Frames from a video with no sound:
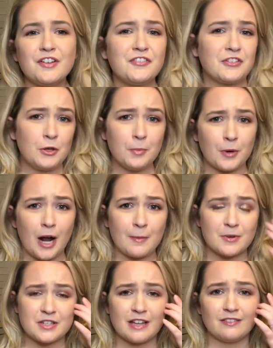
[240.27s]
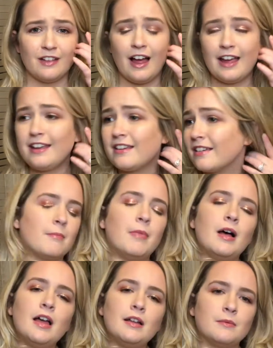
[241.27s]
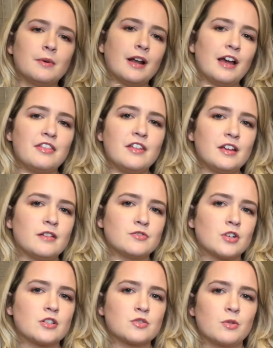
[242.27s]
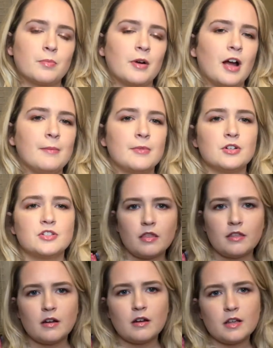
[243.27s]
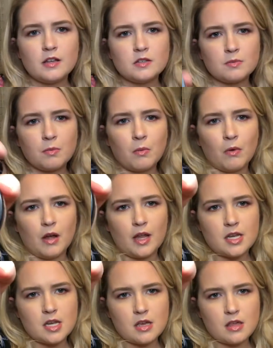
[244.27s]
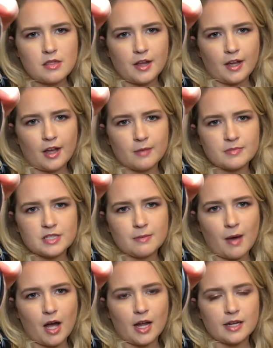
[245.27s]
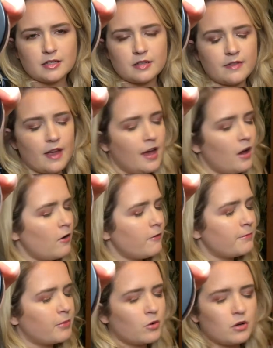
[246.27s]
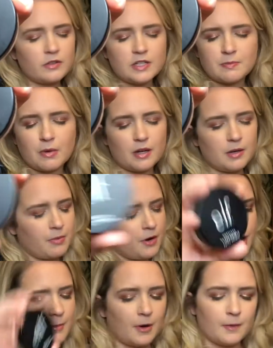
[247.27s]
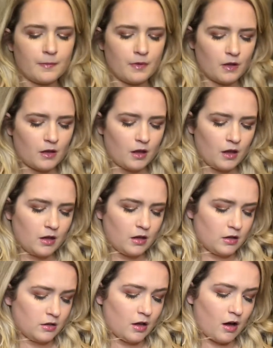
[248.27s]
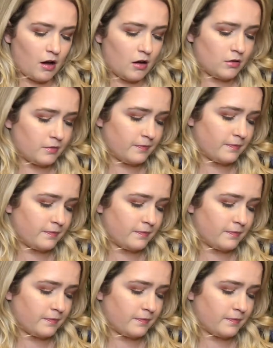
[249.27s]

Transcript: few primers I like, but when I think of drugstore primers, there is one that comes to mind. The e.l.f. Poreless Putty Primer. Y'all,